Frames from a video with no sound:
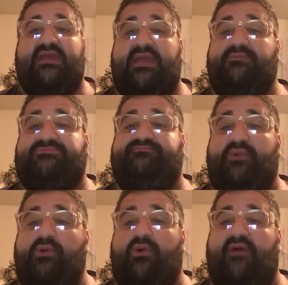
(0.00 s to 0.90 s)
he was
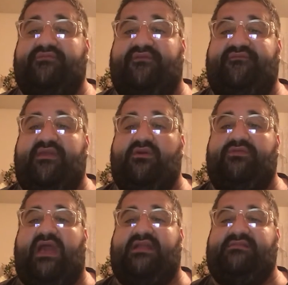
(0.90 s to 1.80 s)
booed off the
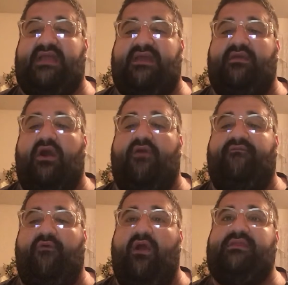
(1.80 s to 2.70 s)
field and then
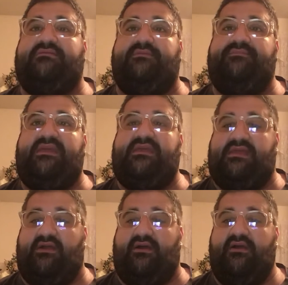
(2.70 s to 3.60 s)
avoided the
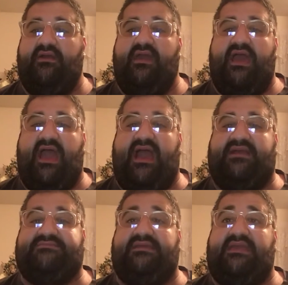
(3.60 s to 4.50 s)
media
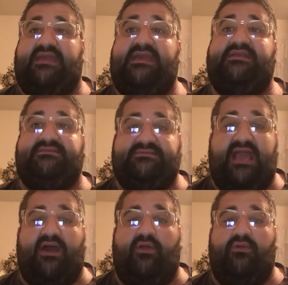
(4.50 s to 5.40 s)
as he
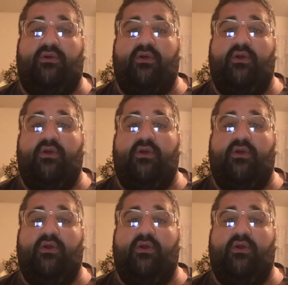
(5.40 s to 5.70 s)
dealt